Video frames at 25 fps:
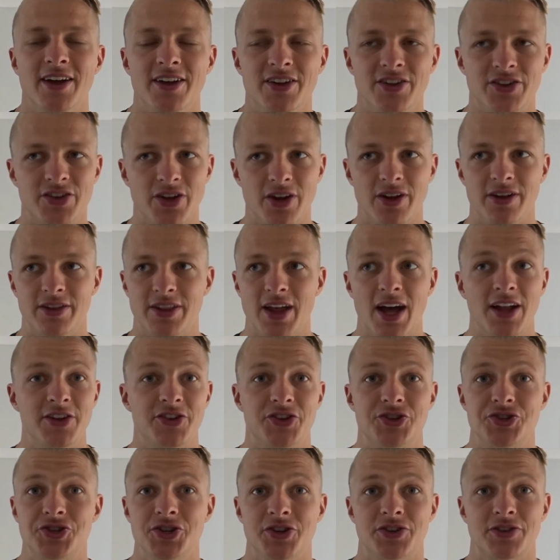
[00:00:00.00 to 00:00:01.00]
So
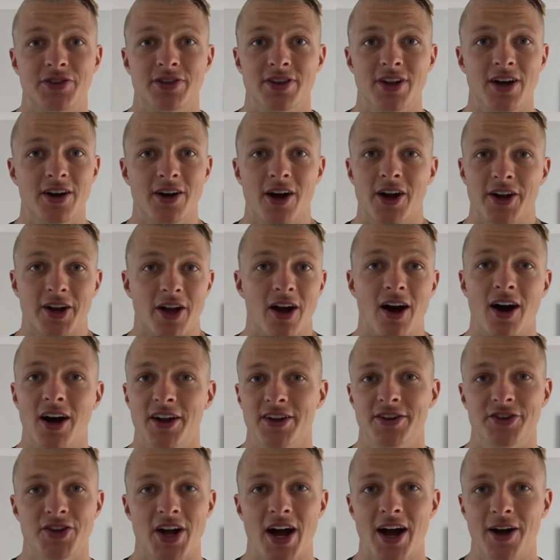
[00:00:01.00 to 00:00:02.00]
that's just, I
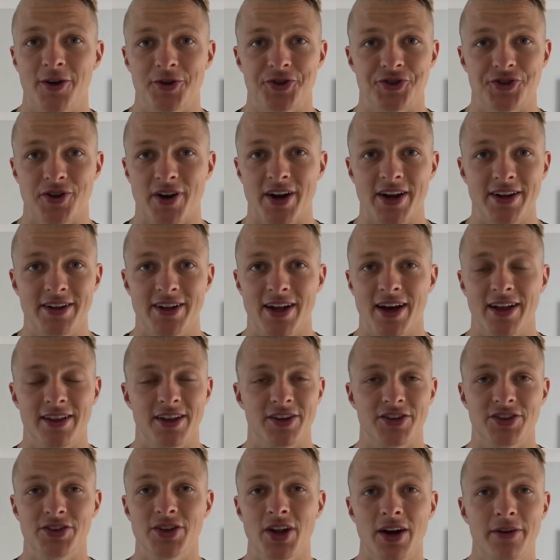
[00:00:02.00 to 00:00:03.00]
can't out-train that.
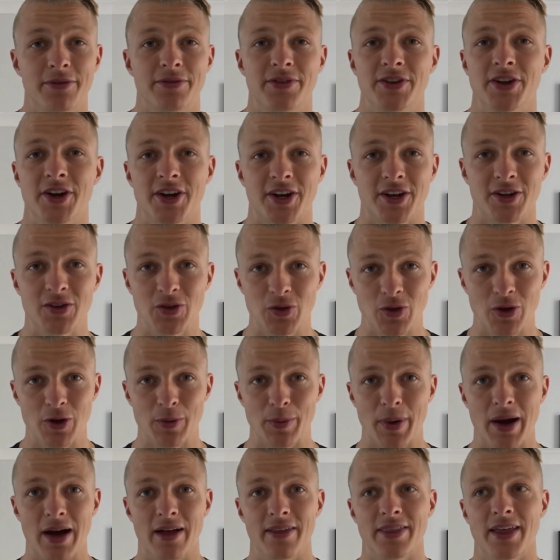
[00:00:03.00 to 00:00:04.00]
There's nothing I can do
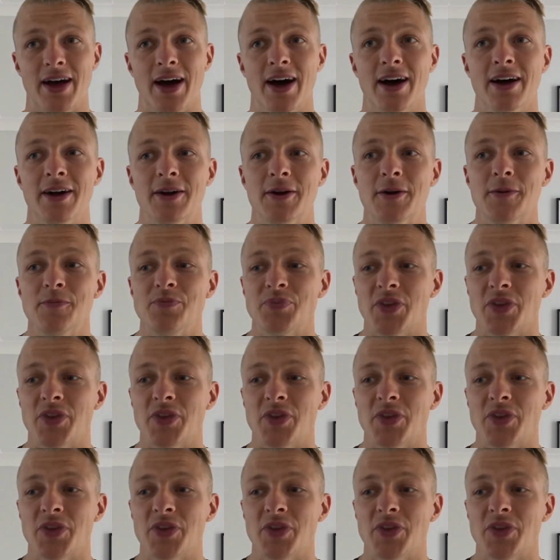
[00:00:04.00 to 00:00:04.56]
about that.